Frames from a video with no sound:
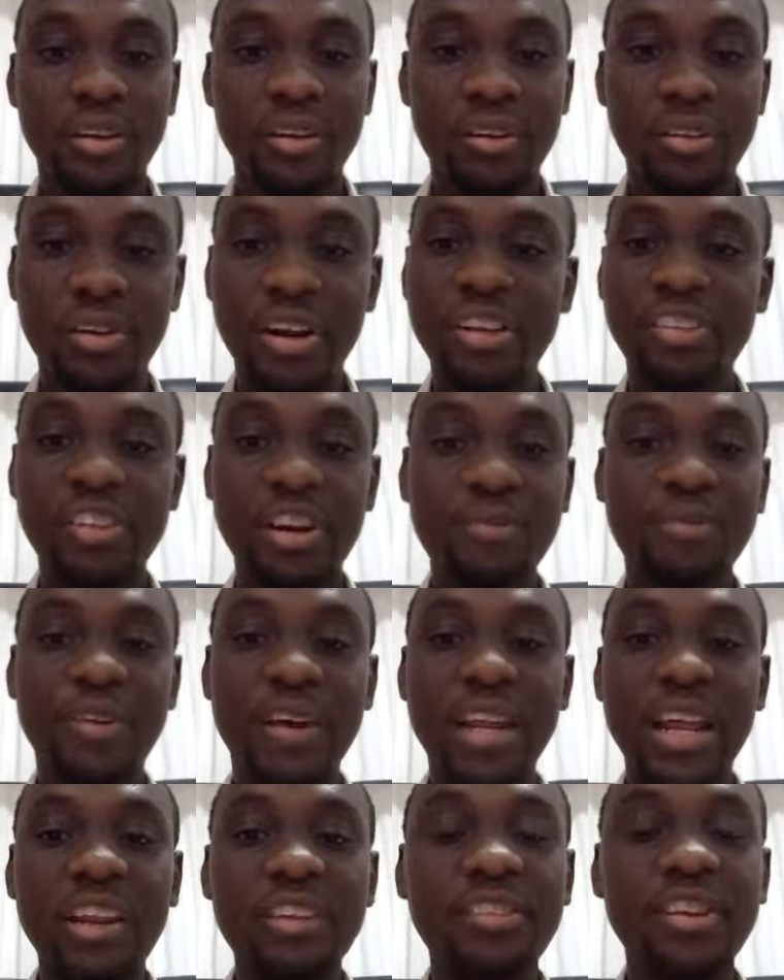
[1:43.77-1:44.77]
Rancher
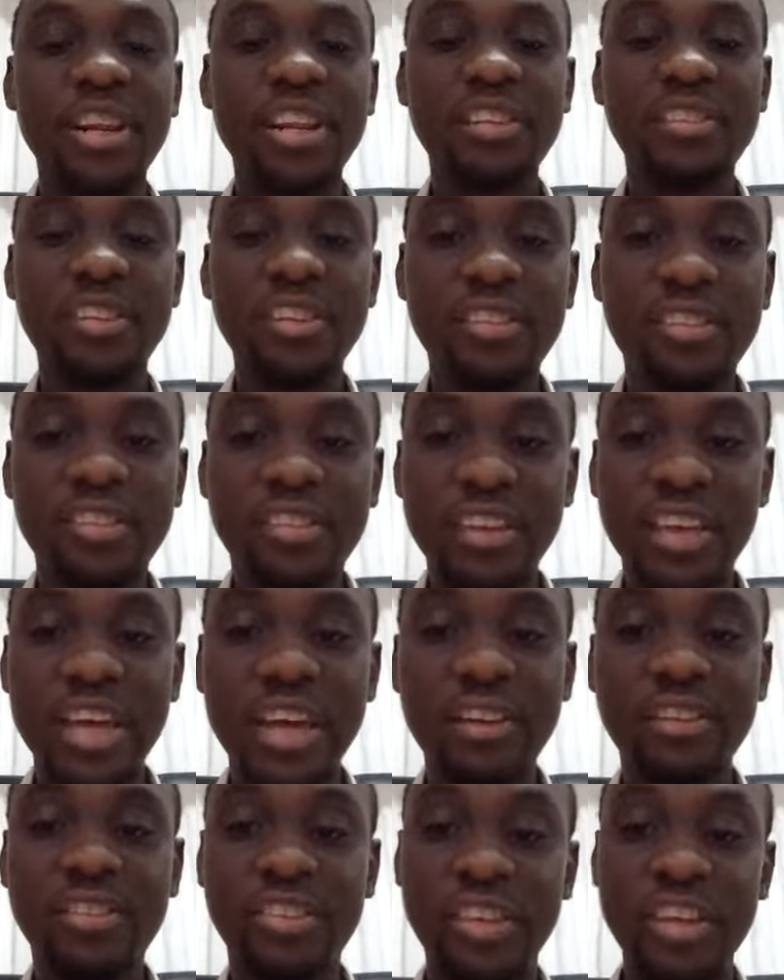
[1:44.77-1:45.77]
finally releases the
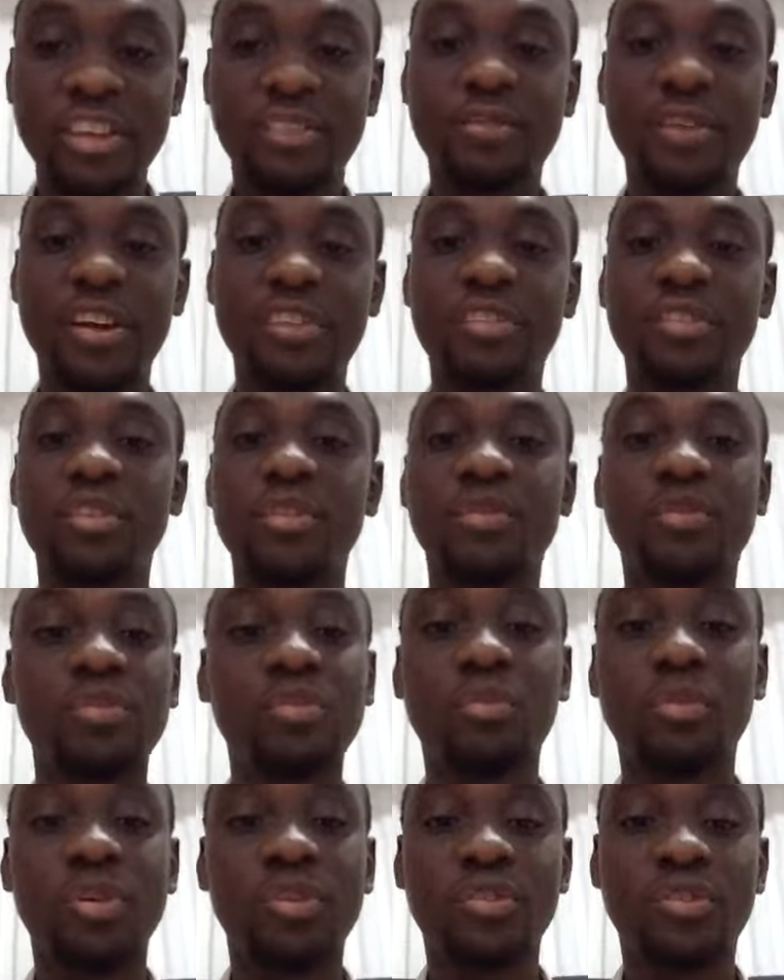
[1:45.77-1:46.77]
LTS version of
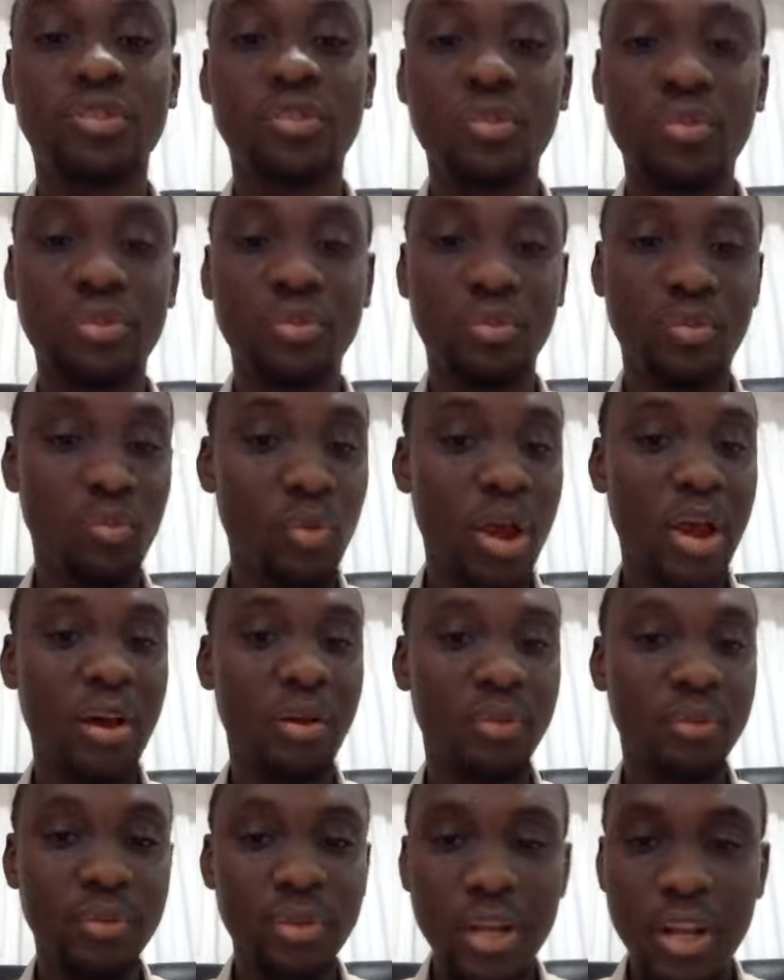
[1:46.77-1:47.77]
2.0. Wow.